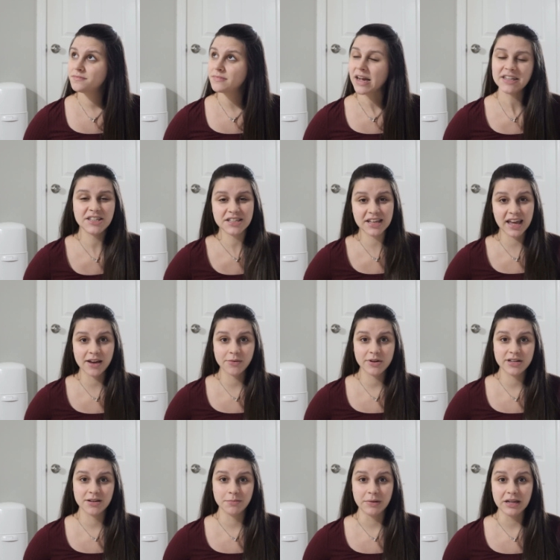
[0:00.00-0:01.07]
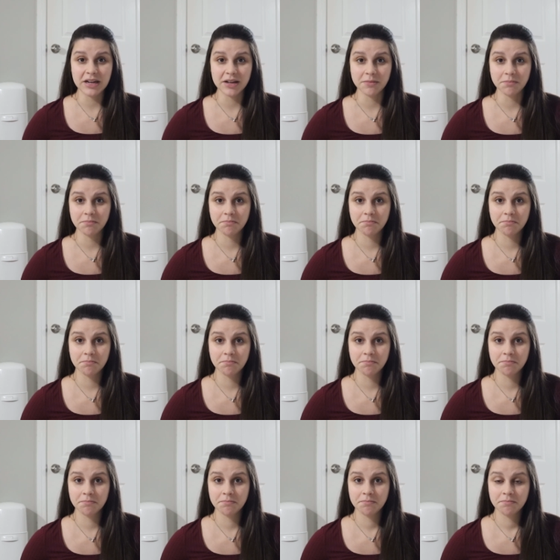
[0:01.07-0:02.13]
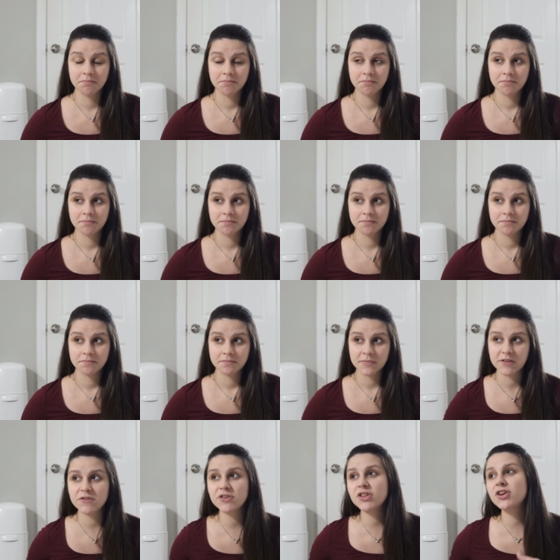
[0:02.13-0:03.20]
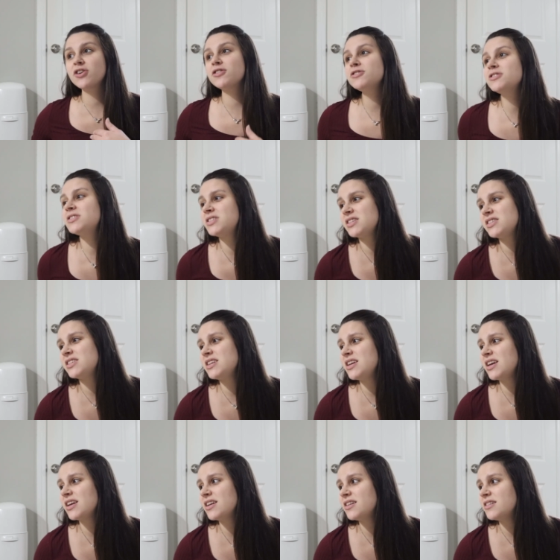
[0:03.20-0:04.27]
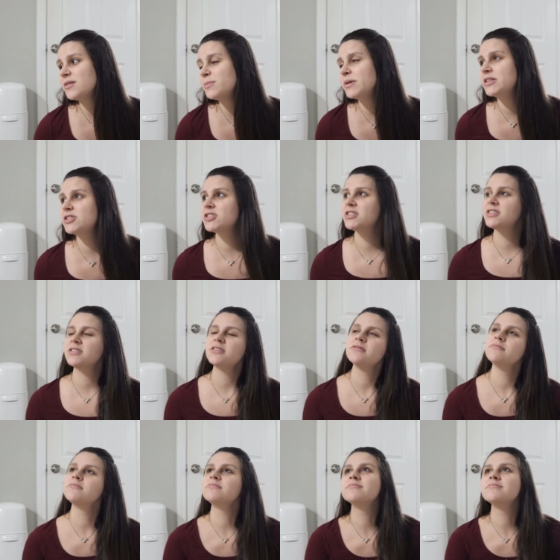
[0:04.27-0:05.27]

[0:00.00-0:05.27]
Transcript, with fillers: I just can't wait to meet him. And for the girls to see him and just,